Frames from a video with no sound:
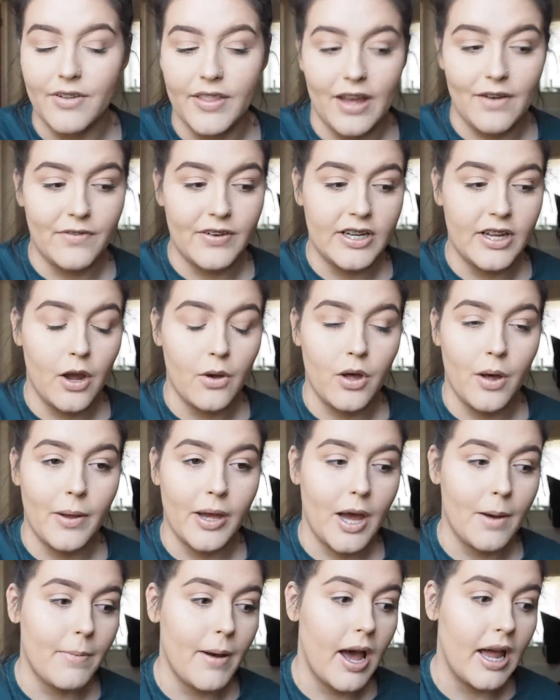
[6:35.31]
for that video
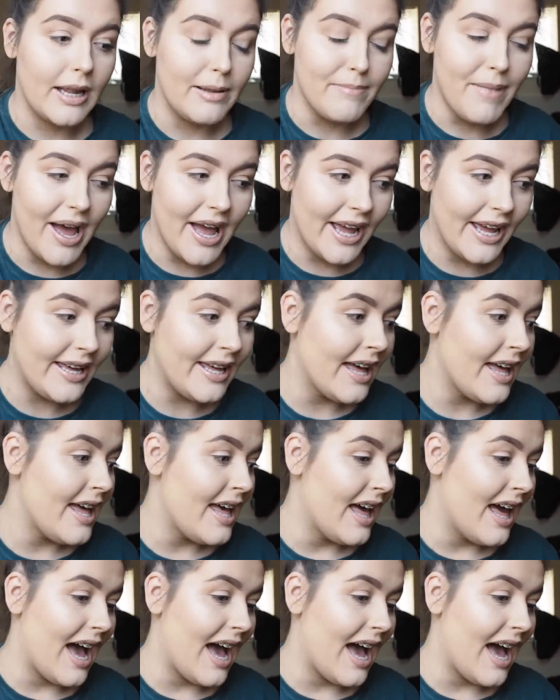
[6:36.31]
going up early May,